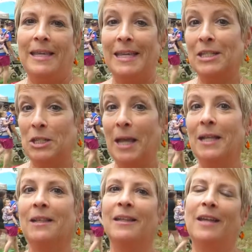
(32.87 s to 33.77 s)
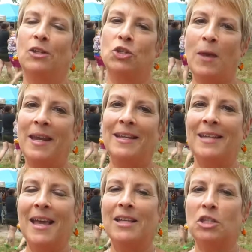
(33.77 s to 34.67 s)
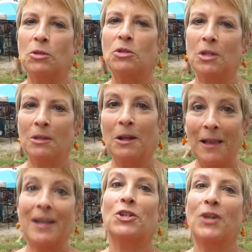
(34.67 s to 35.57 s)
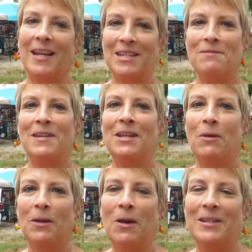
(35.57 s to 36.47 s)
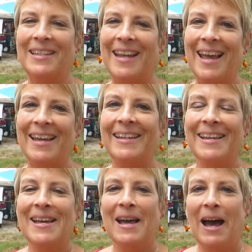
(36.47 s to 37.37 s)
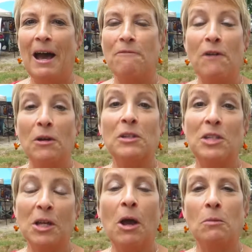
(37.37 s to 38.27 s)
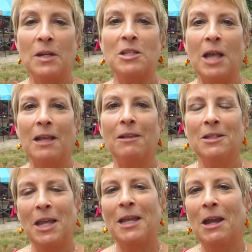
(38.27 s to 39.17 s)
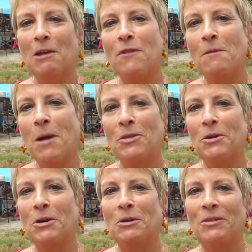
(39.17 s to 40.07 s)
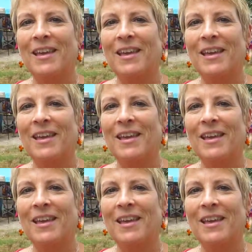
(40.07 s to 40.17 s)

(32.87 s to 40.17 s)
e-cycling and shredding day, so there's a little extra activity going on today, uh, focusing on recycling, taking care of our Mother Earth.